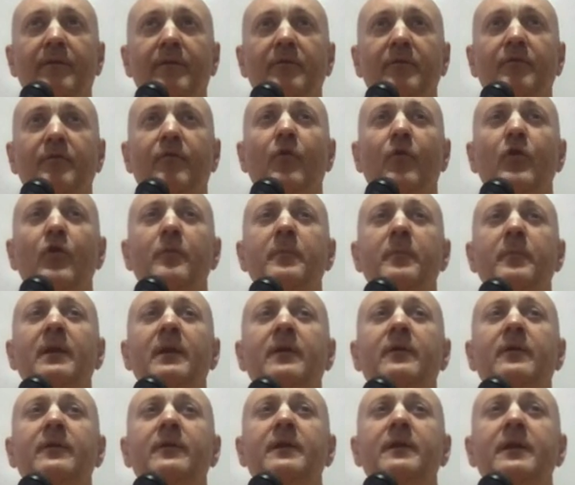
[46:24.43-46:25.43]
4
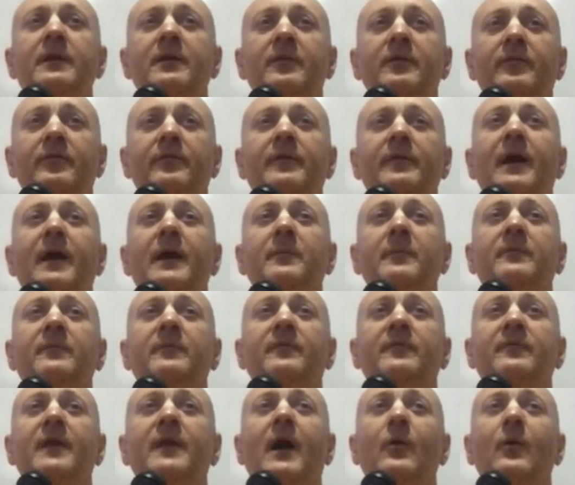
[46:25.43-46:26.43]
million years
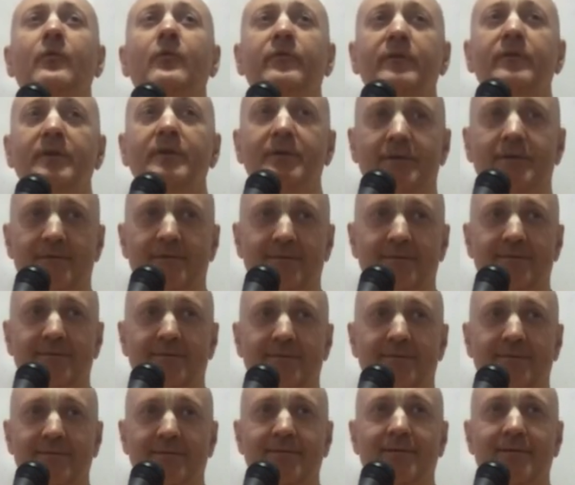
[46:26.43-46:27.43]
times 1,000.
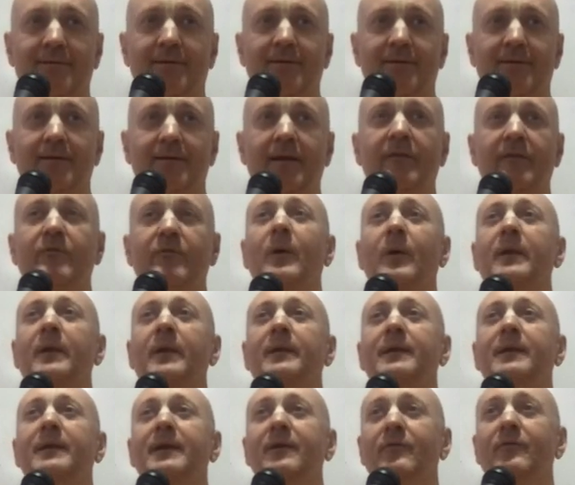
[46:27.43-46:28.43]
That's
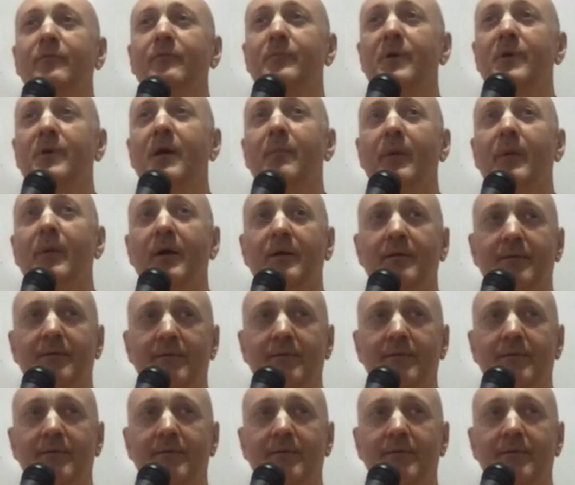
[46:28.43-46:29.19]
one day of Brahma.